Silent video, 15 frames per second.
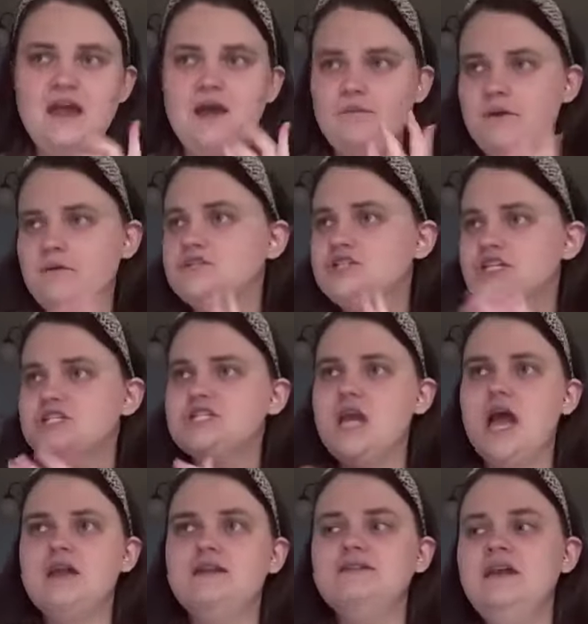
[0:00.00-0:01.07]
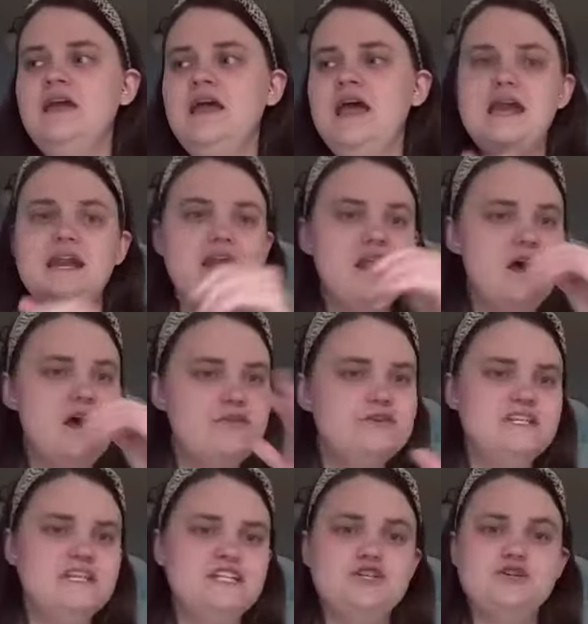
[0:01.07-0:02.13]
And we were chit chatting, and another
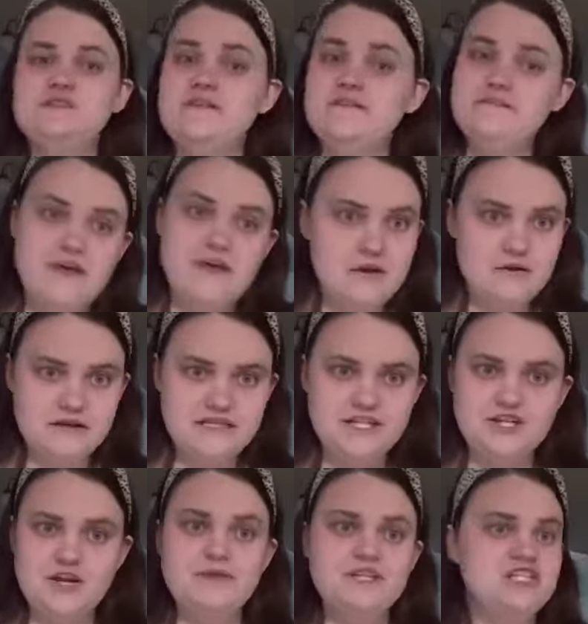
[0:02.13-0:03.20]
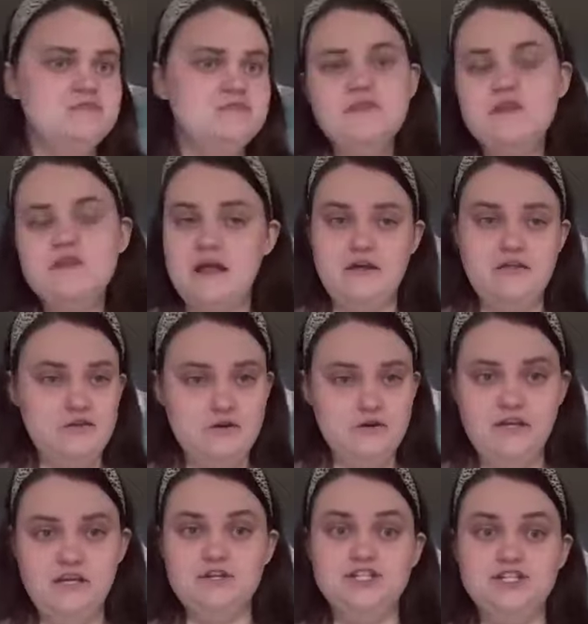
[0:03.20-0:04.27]
teacher who's a veteran teacher. I mean, she's been there like
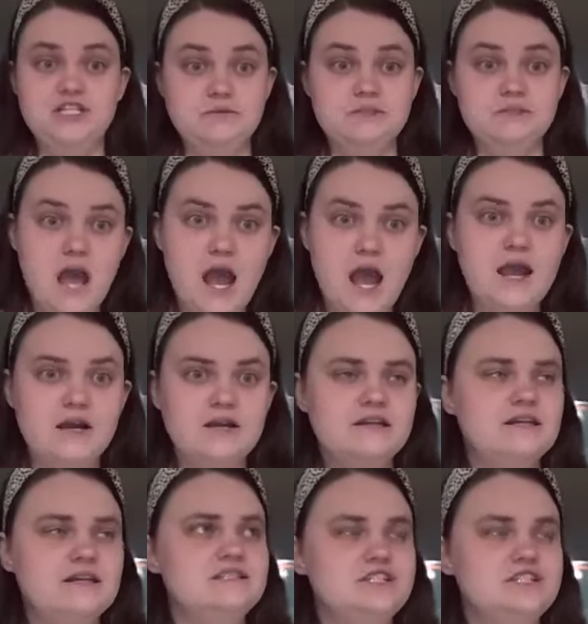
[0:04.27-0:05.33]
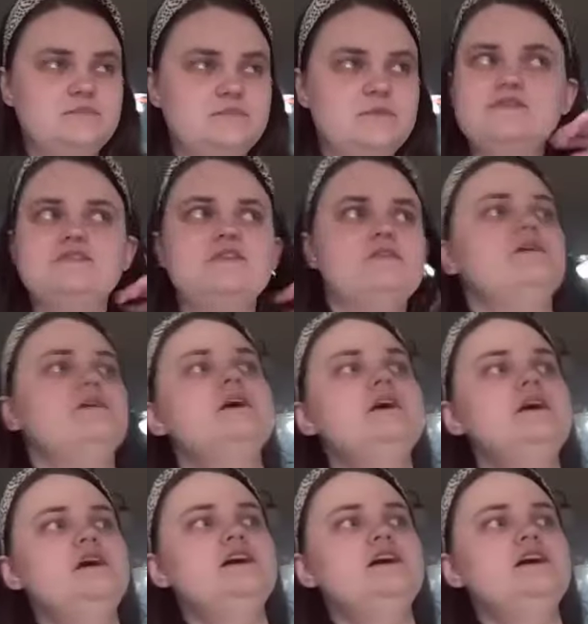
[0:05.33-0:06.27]
30 years. She retired because she's been there so long.